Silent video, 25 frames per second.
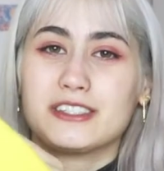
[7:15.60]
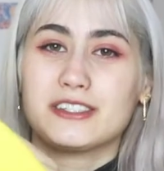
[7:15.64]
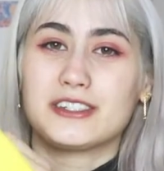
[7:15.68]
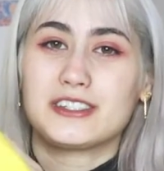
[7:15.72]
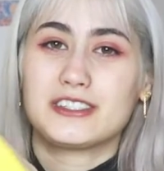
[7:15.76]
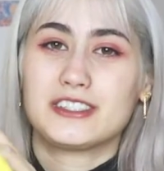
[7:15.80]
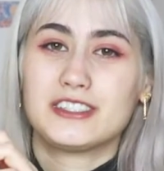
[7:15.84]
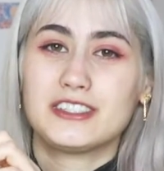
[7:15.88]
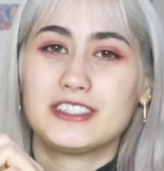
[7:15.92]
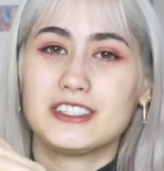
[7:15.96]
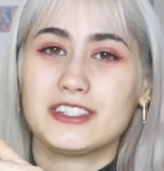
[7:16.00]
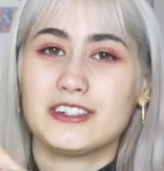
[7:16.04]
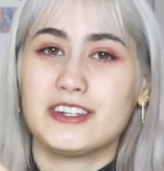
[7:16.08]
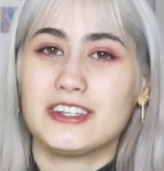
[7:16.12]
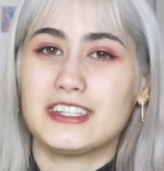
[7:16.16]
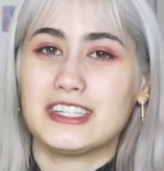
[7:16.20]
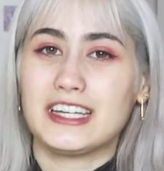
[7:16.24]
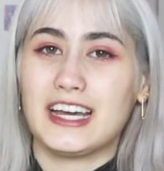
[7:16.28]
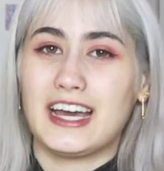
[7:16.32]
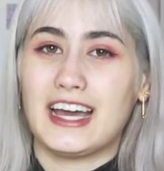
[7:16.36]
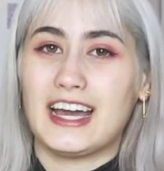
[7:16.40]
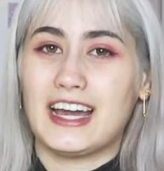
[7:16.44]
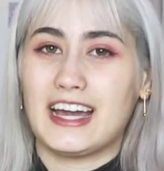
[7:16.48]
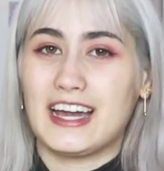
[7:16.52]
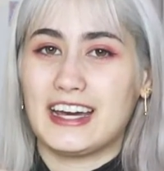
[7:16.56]
So we're just going to
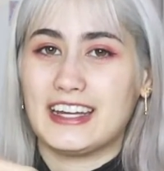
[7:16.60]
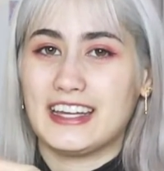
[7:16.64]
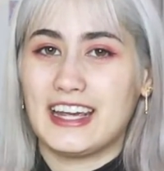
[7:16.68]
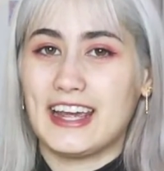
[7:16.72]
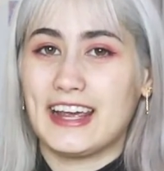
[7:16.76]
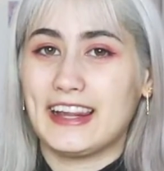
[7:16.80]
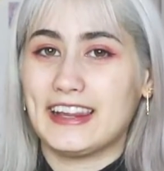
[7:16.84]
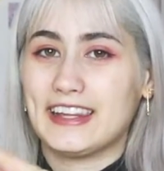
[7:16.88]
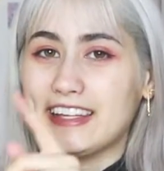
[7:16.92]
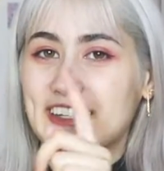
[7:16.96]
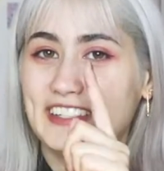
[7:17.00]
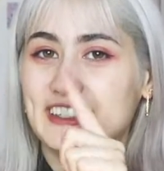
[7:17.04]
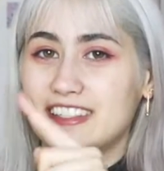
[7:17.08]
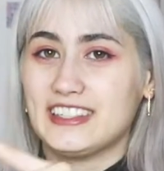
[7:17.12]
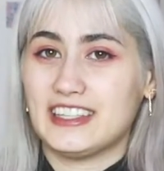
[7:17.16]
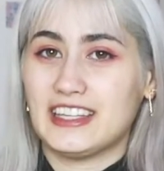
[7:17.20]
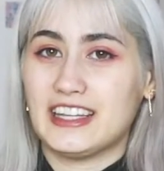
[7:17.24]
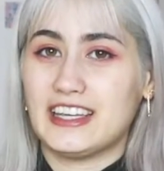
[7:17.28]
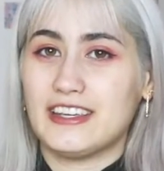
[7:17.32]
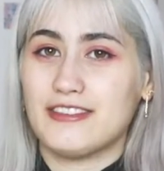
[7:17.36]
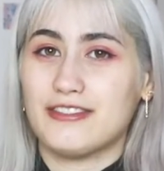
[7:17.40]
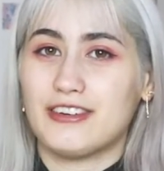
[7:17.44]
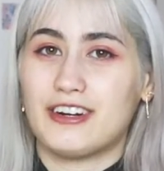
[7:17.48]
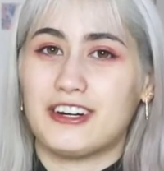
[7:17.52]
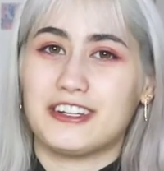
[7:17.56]
add a little
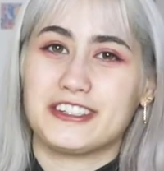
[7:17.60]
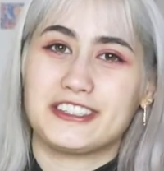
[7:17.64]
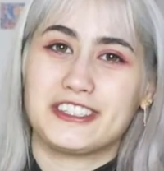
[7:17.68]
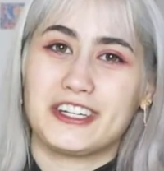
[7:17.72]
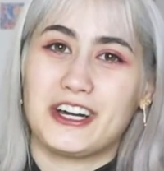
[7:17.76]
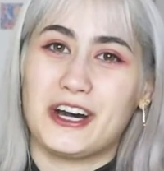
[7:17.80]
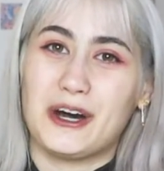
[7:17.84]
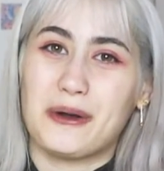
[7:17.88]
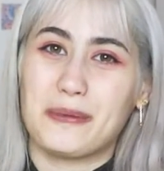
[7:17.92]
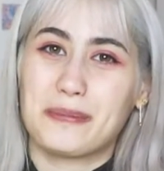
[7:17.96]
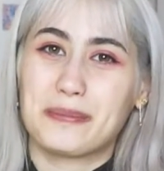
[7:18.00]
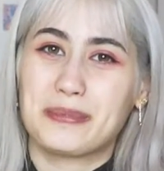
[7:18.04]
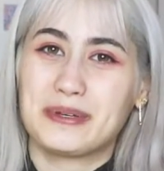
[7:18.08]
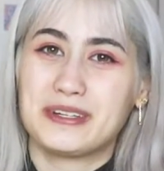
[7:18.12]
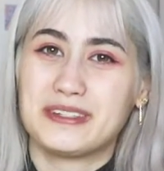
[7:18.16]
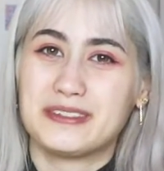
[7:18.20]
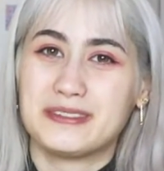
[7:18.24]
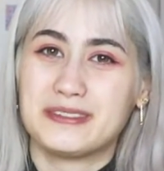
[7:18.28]
leaf on top.